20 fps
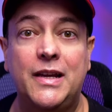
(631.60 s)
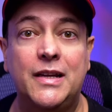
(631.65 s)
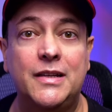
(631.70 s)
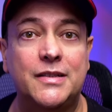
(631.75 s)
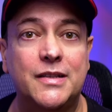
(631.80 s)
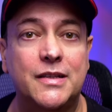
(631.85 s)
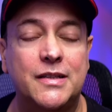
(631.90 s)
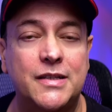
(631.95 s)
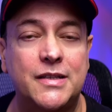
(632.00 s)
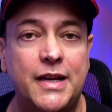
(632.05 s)

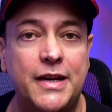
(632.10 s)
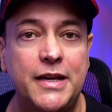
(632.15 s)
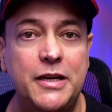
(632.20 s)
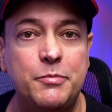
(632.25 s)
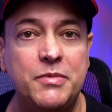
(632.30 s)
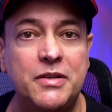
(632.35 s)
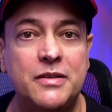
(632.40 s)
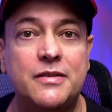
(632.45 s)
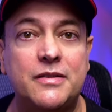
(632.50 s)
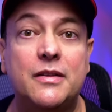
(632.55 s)

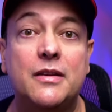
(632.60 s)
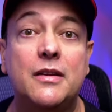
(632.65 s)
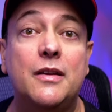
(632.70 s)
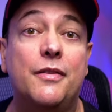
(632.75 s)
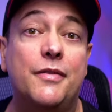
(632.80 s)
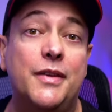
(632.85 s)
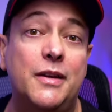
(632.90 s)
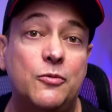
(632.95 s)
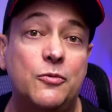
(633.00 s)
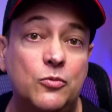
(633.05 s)
entertainment.
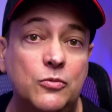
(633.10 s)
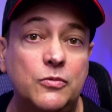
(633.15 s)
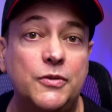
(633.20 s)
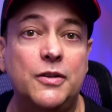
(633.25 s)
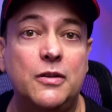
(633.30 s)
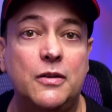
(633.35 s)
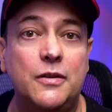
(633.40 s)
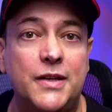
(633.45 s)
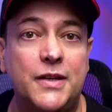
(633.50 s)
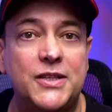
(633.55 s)
That,
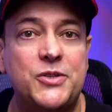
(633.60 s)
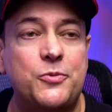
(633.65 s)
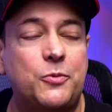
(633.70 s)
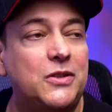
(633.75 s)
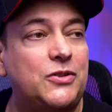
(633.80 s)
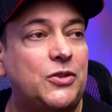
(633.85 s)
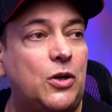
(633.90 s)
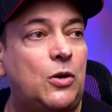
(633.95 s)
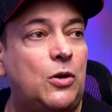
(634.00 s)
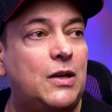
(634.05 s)
you know, that's
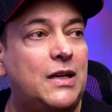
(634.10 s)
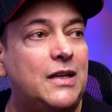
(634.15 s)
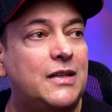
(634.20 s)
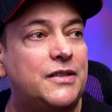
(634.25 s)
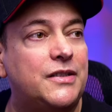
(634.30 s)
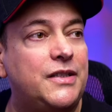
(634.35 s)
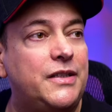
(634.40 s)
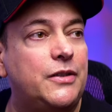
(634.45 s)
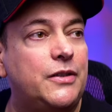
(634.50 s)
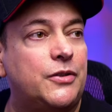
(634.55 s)
what the whole
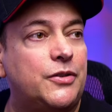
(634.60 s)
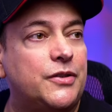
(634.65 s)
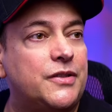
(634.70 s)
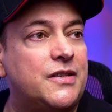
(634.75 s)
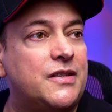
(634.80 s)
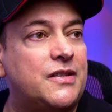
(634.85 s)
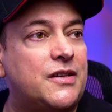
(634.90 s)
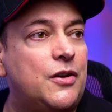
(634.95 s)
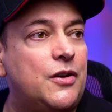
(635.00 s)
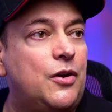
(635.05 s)
idea
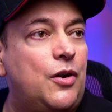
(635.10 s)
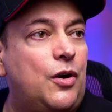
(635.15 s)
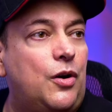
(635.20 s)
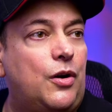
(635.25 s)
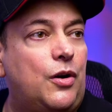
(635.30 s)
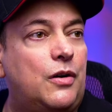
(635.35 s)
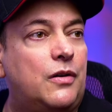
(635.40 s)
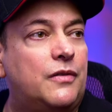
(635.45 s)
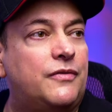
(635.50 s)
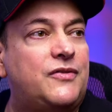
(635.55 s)
is
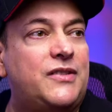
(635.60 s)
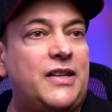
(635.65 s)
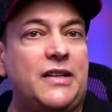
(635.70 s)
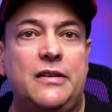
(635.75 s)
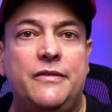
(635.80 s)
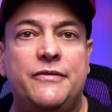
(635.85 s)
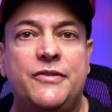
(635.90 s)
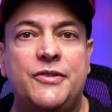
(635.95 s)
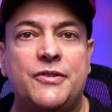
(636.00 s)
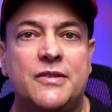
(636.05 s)
of
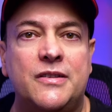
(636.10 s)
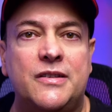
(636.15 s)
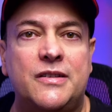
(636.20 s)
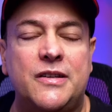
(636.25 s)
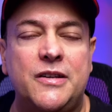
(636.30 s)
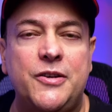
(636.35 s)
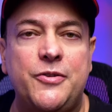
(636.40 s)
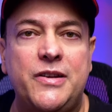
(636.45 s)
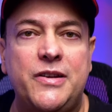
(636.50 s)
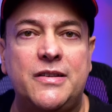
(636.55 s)
television
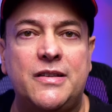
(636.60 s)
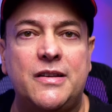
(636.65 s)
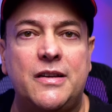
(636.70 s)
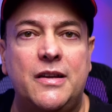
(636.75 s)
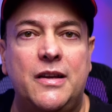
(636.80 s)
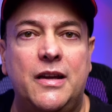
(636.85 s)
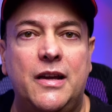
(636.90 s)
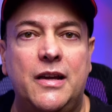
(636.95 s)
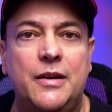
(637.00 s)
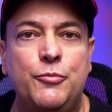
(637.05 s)
series
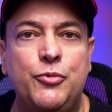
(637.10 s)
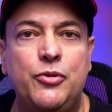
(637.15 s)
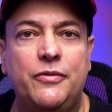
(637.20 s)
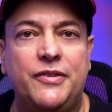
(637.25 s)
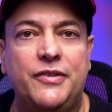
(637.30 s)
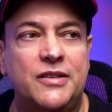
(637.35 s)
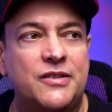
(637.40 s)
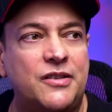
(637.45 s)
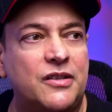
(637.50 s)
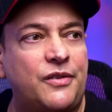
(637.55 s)
and
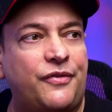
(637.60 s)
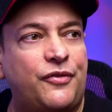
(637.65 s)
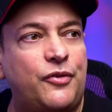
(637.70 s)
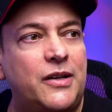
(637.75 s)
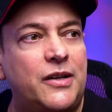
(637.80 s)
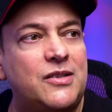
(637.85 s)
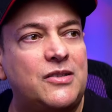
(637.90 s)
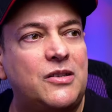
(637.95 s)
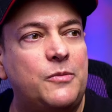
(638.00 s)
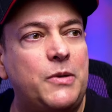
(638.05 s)
movies, is
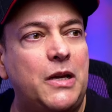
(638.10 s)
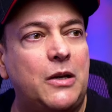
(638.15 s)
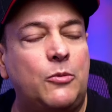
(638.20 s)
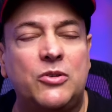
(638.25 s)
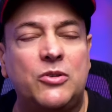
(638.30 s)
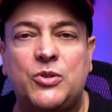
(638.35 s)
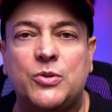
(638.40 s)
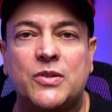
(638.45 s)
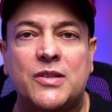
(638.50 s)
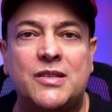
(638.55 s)
for us to be
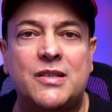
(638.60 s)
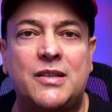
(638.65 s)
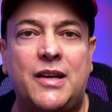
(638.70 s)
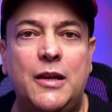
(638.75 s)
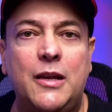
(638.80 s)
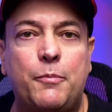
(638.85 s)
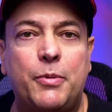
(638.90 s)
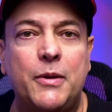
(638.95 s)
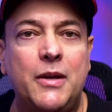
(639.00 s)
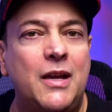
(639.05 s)
able to
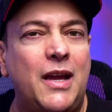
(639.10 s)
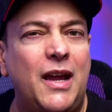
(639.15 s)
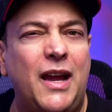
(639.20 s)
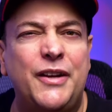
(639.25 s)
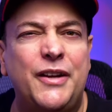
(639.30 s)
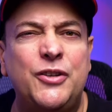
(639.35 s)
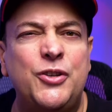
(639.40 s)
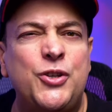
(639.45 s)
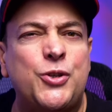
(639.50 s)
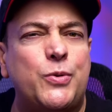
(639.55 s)
escape
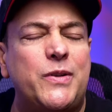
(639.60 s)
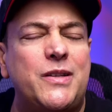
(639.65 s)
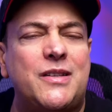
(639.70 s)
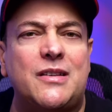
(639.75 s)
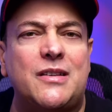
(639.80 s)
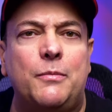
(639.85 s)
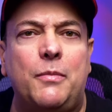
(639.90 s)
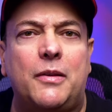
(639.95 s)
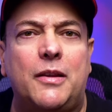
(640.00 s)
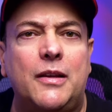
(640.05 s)
and enjoy
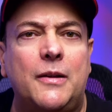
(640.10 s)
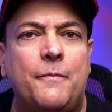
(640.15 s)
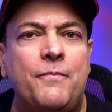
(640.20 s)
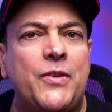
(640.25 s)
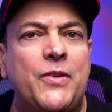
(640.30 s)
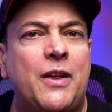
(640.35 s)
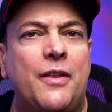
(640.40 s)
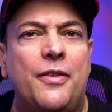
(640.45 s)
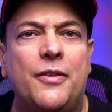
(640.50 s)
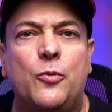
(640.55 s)
something
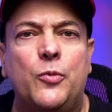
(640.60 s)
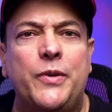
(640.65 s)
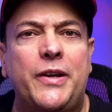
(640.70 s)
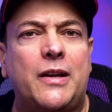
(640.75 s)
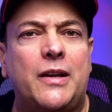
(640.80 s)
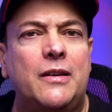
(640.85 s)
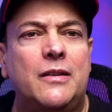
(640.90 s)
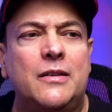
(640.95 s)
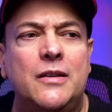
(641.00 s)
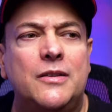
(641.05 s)
that we
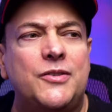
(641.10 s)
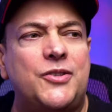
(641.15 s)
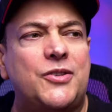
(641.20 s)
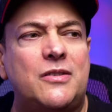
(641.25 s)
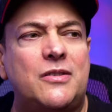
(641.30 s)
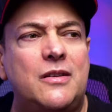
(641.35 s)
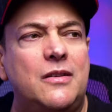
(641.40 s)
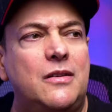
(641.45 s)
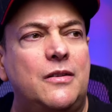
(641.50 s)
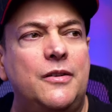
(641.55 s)
can
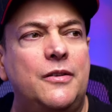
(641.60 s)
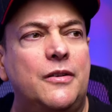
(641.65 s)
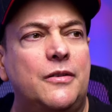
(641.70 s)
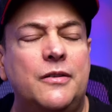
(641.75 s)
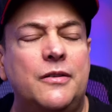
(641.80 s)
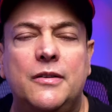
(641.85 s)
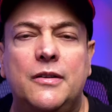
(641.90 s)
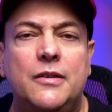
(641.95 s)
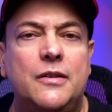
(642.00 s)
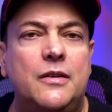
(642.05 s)
just, you
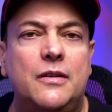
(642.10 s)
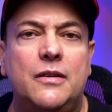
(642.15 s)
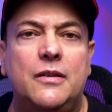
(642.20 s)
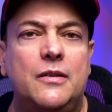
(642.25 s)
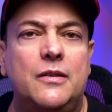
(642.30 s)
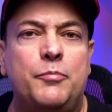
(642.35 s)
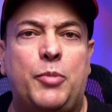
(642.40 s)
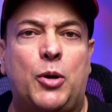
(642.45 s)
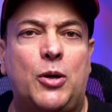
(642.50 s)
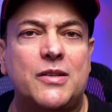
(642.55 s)
know,
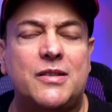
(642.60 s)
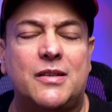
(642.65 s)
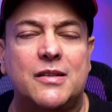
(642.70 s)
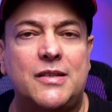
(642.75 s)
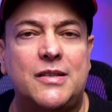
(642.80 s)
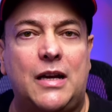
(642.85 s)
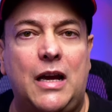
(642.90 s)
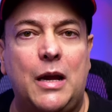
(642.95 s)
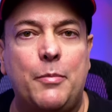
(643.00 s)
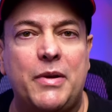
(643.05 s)
pass the
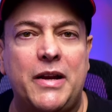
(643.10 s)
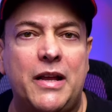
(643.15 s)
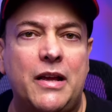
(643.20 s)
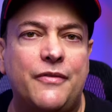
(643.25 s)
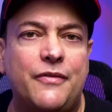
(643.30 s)
time